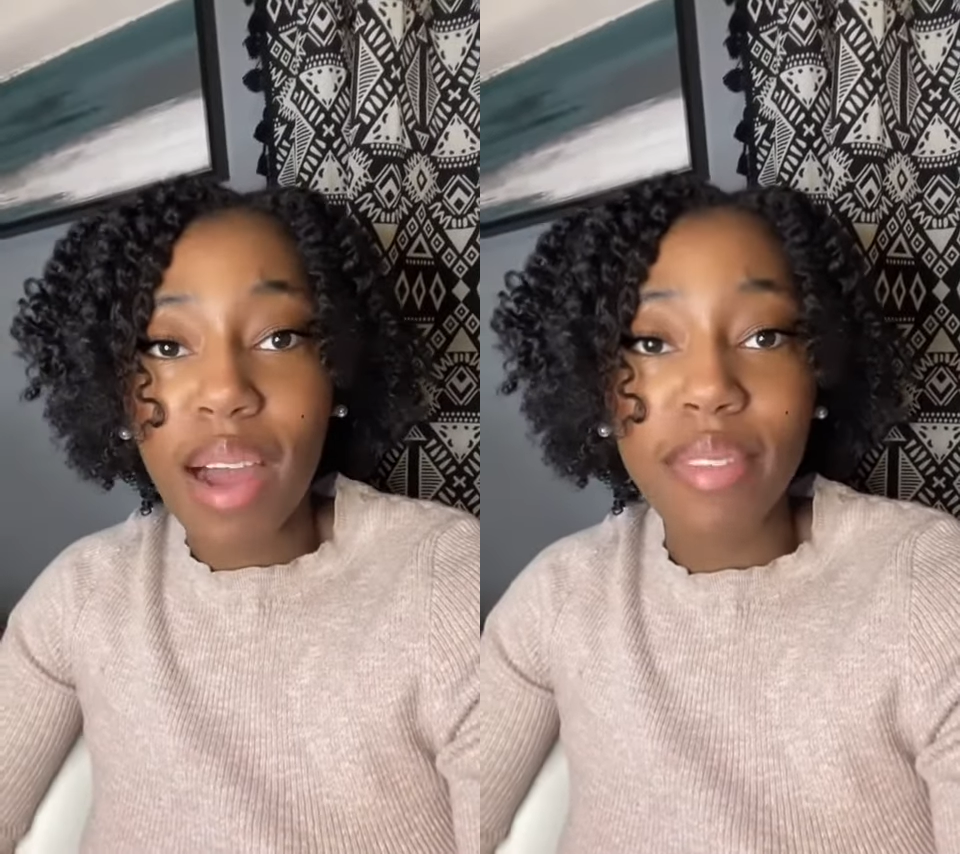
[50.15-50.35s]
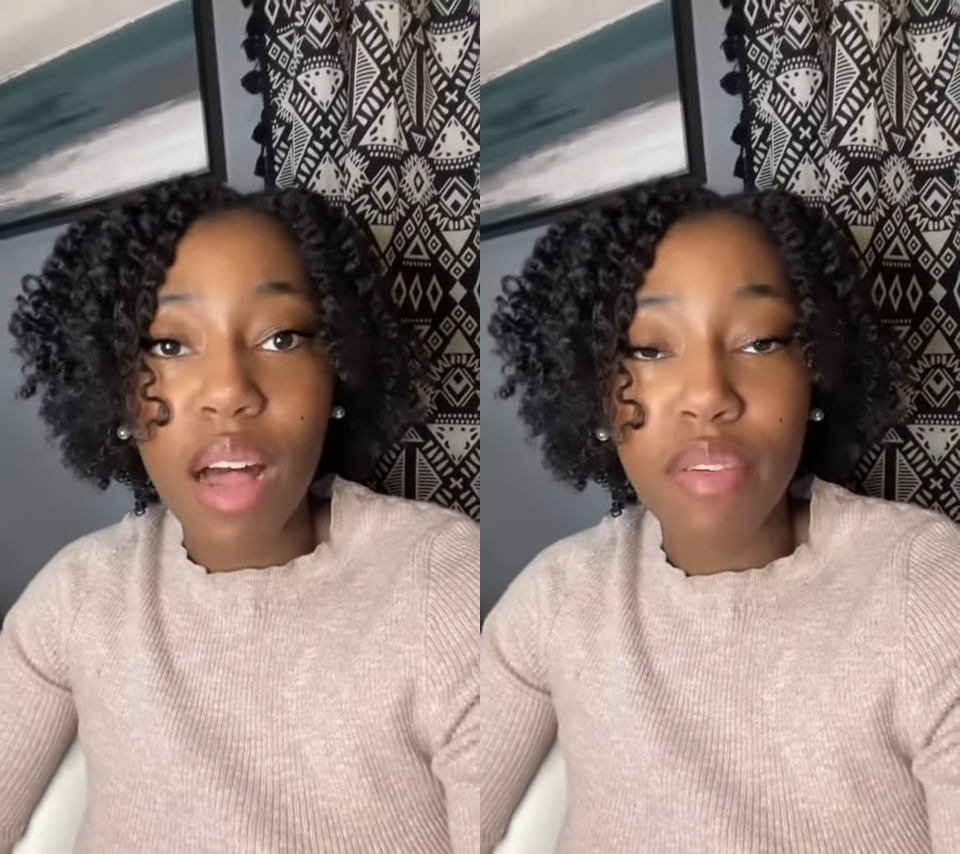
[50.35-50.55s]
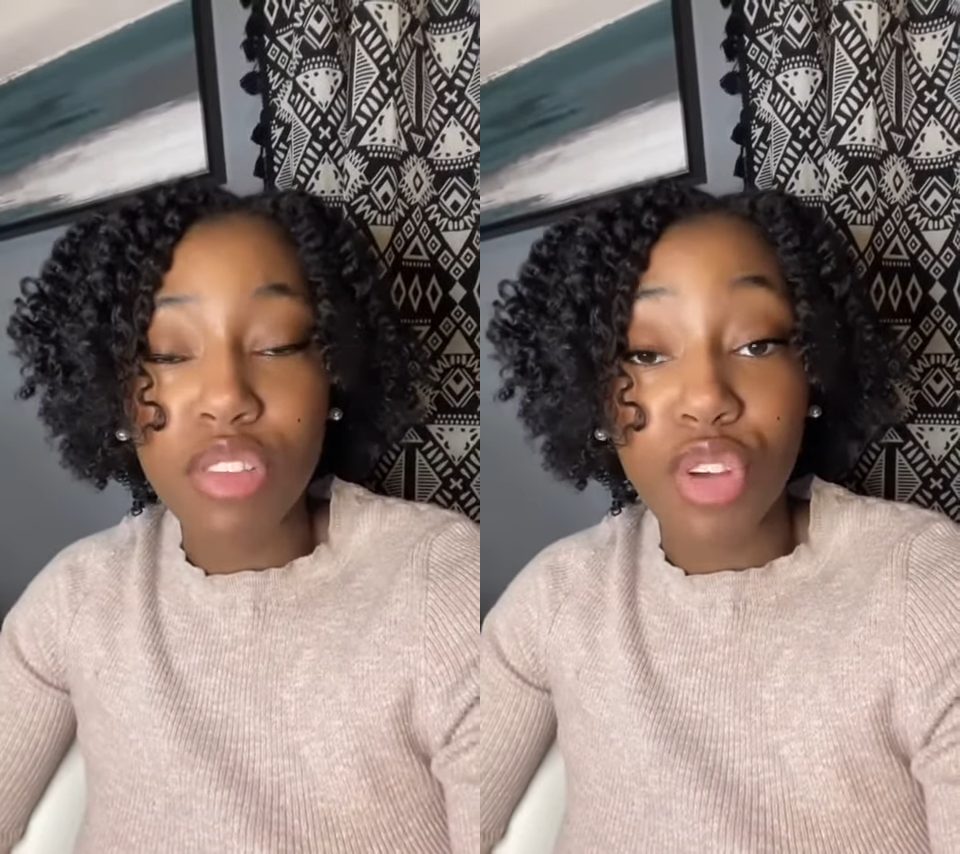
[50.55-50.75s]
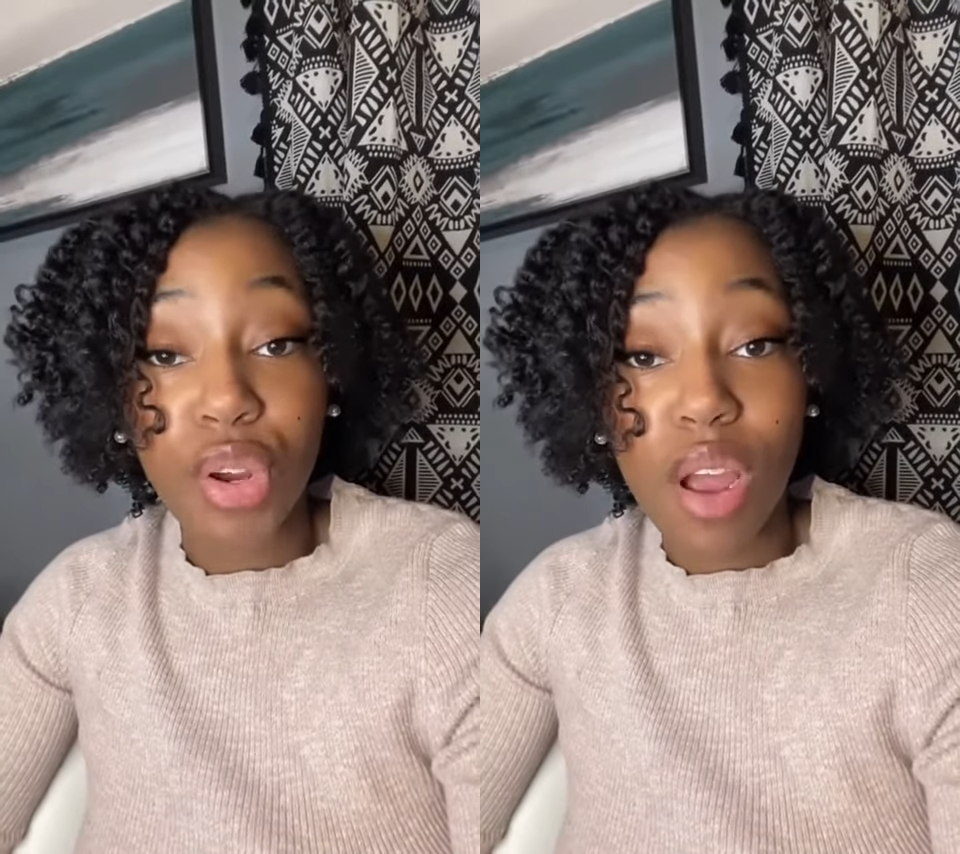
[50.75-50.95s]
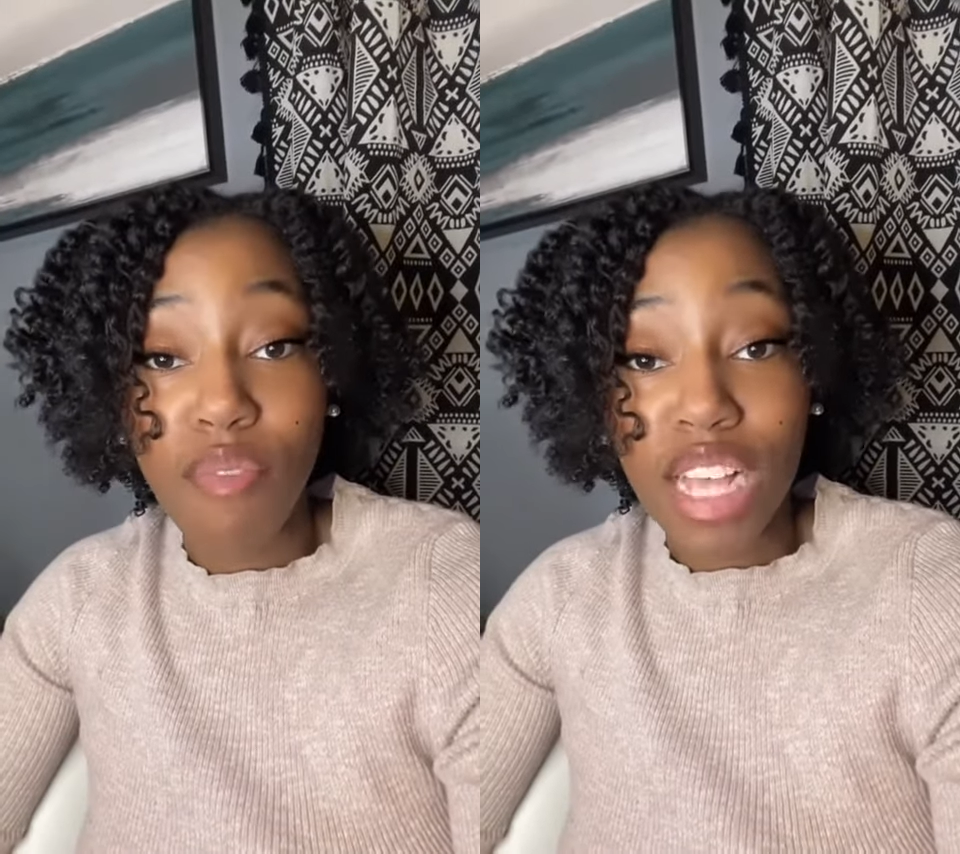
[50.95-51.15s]
$5 for
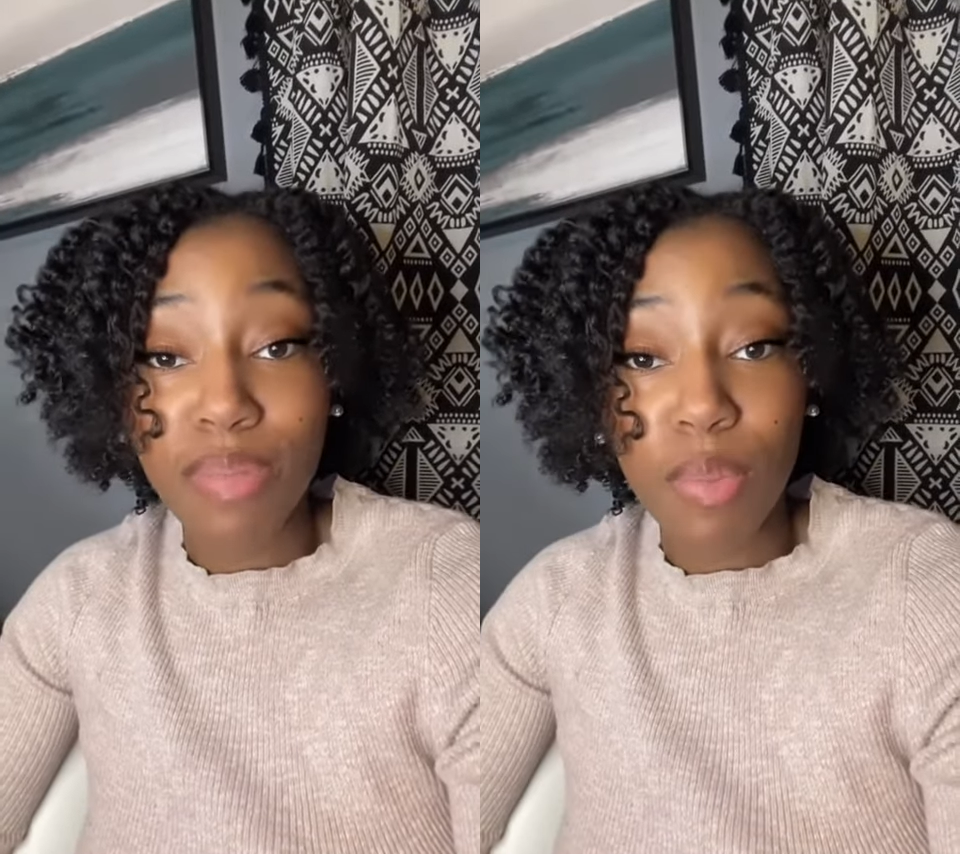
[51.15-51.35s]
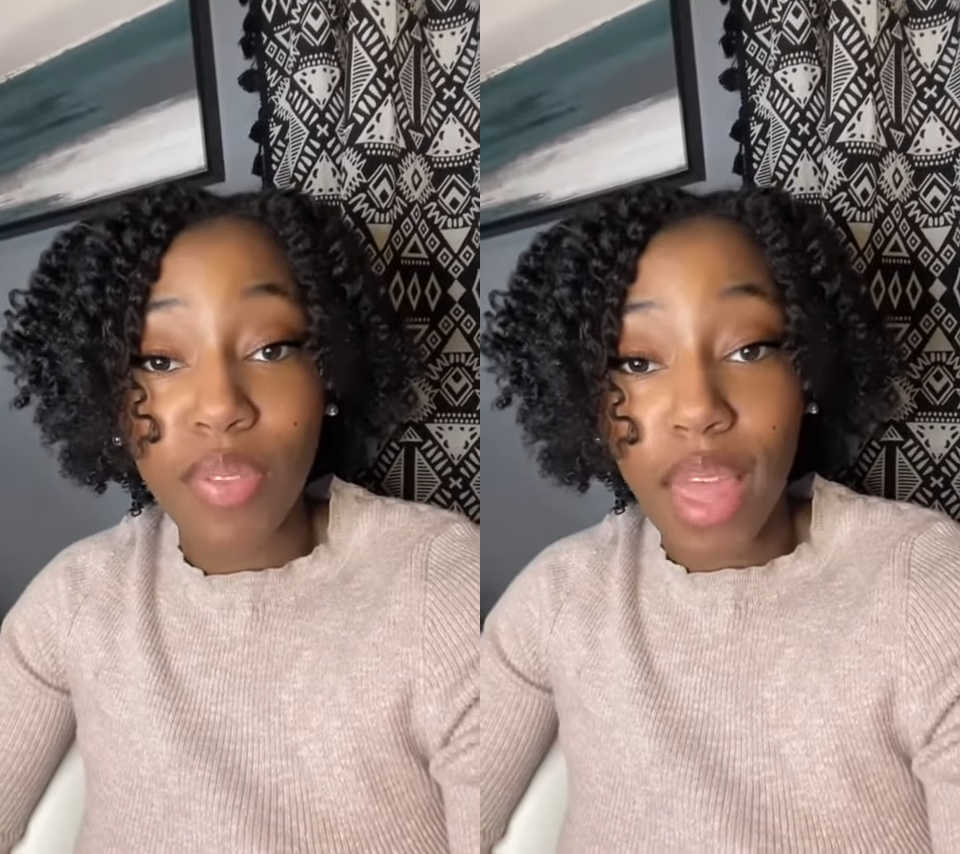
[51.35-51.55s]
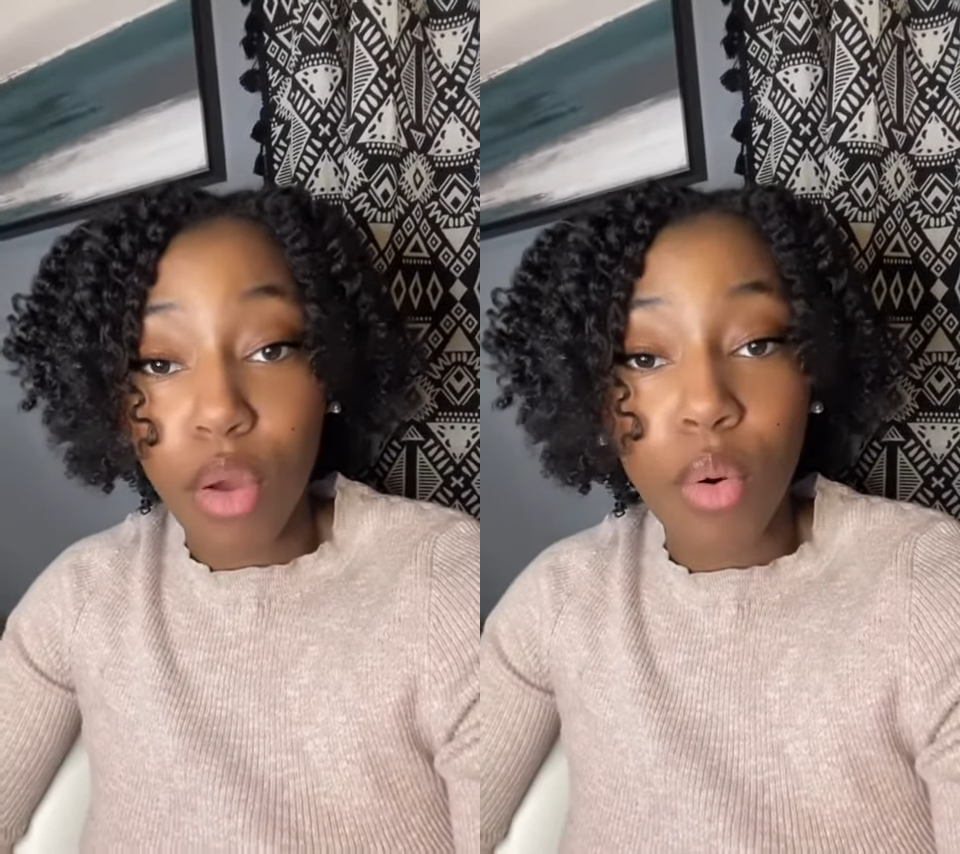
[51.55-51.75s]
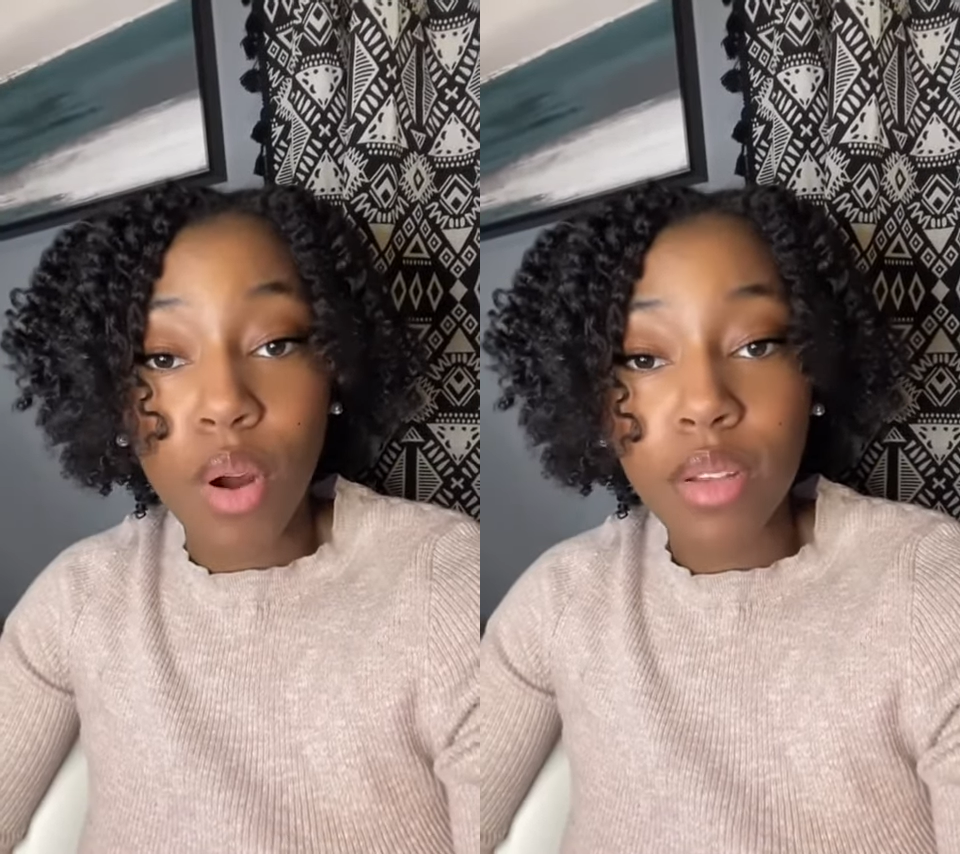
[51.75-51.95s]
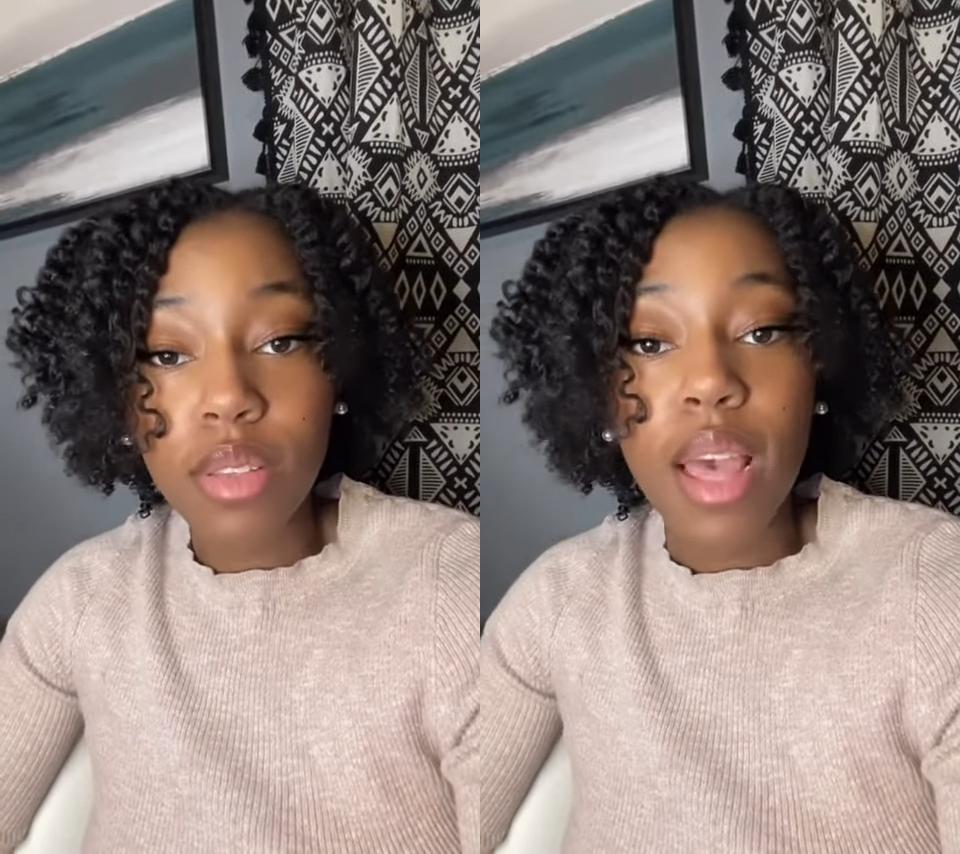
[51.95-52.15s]
your investment with
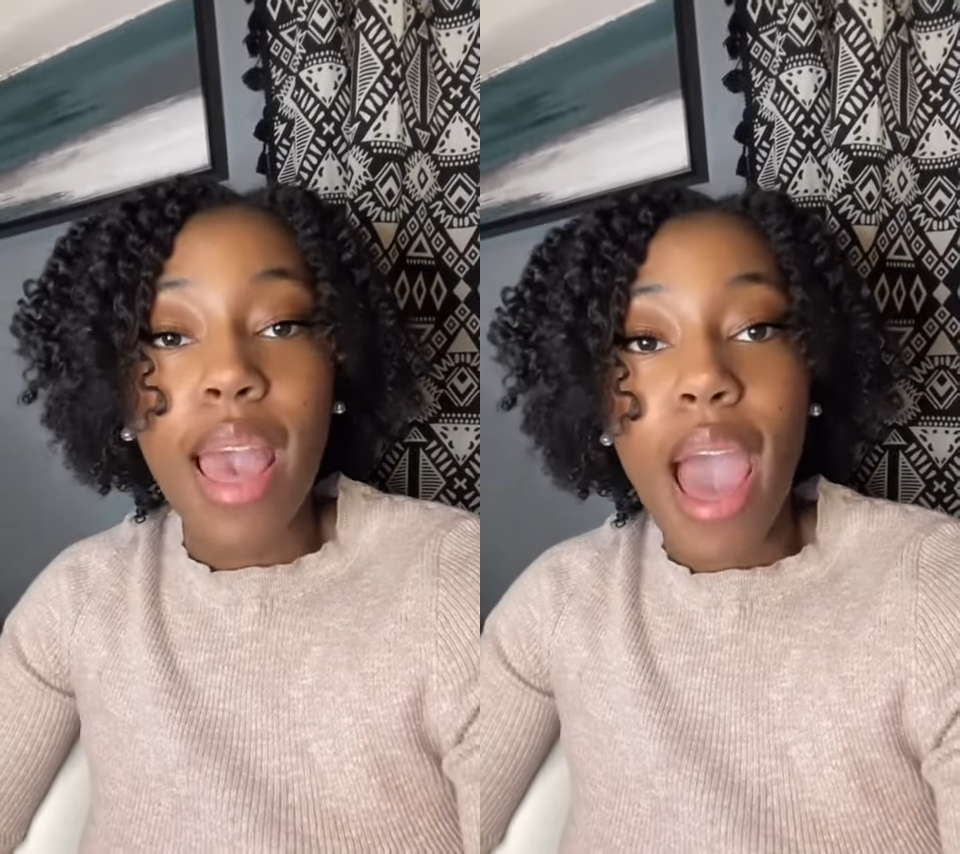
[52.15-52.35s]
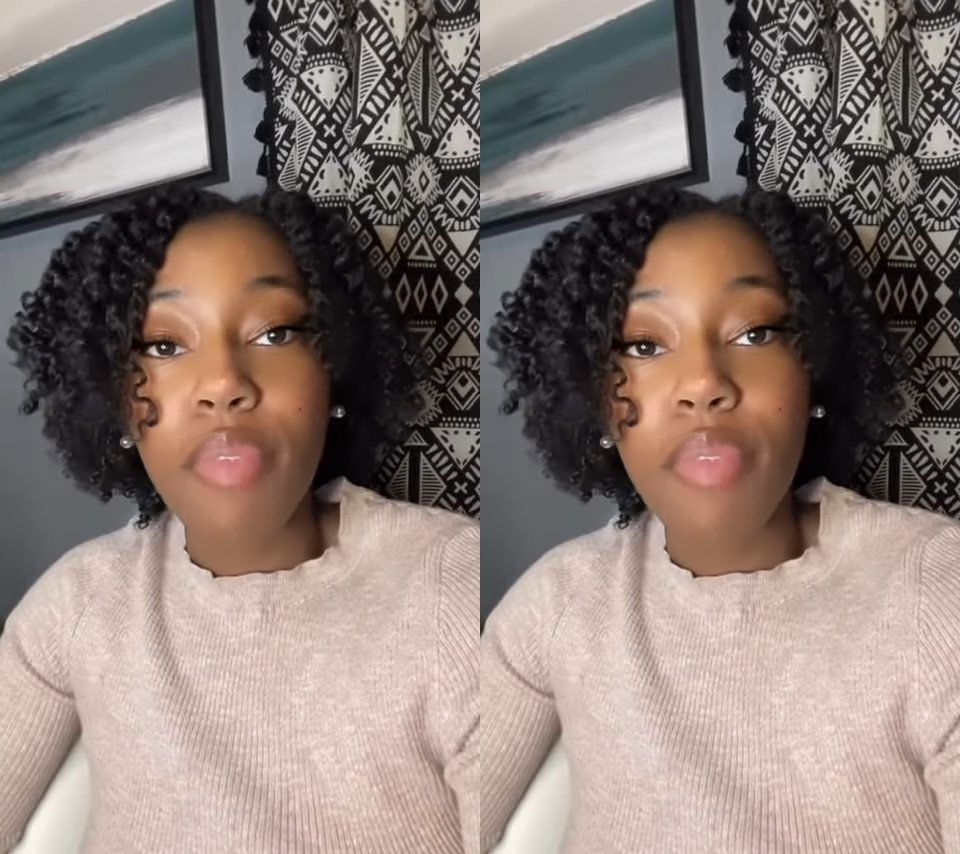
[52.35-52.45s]
Acorns,